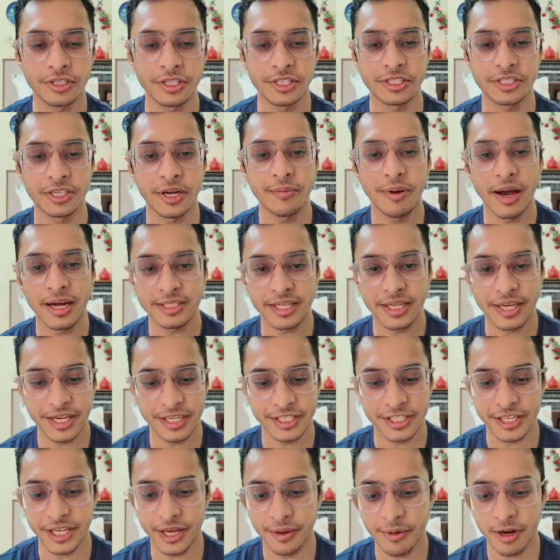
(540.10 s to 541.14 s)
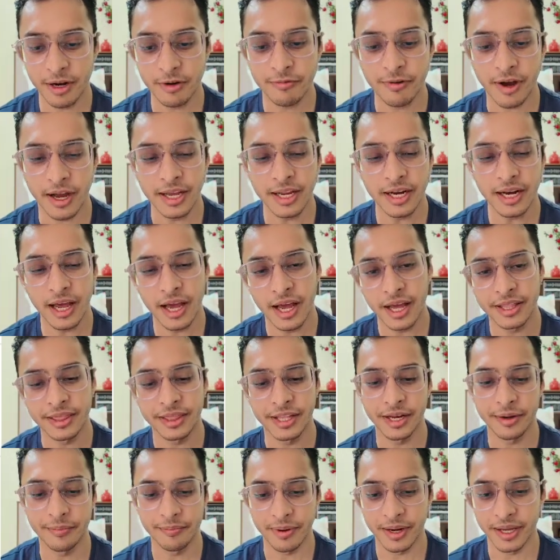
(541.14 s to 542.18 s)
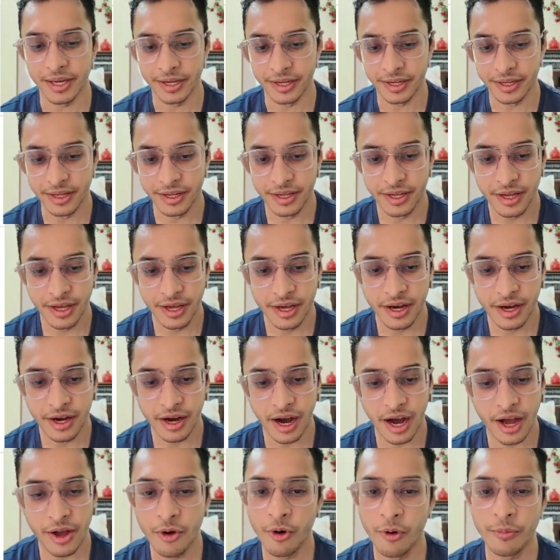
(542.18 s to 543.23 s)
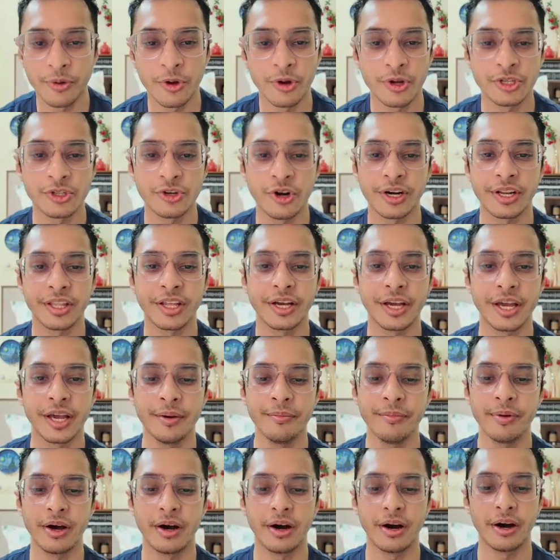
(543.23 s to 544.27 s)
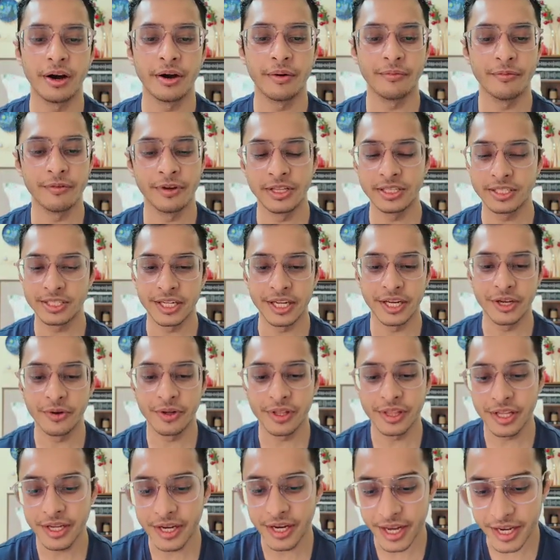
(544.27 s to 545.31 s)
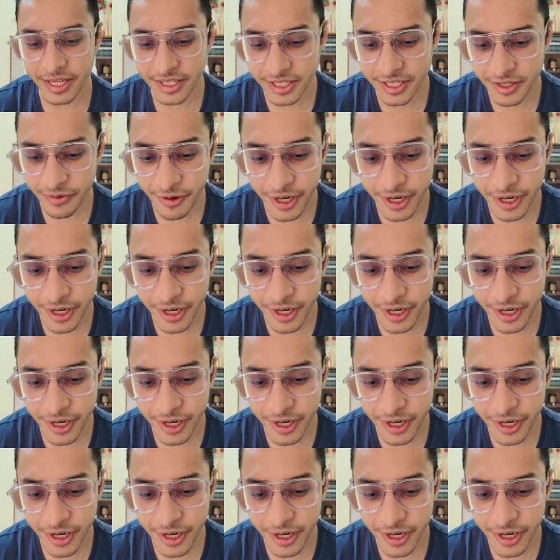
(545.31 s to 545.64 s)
system as an HTML file, and then play. I hope you enjoyed the game. We'll see you in the next